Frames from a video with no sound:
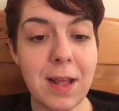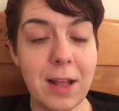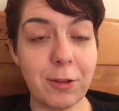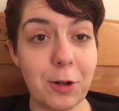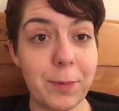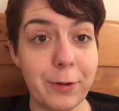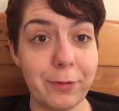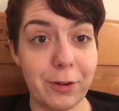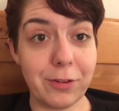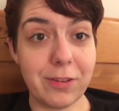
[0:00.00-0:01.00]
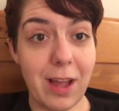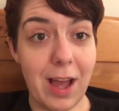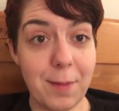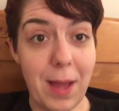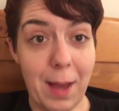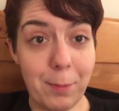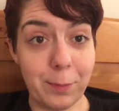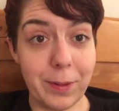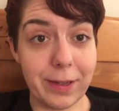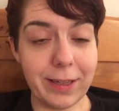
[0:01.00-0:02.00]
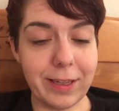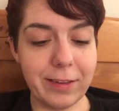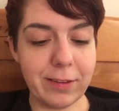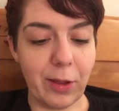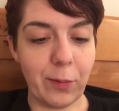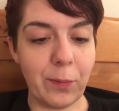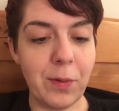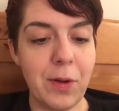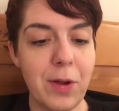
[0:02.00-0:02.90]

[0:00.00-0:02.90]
it's gonna be her first time apple picking, so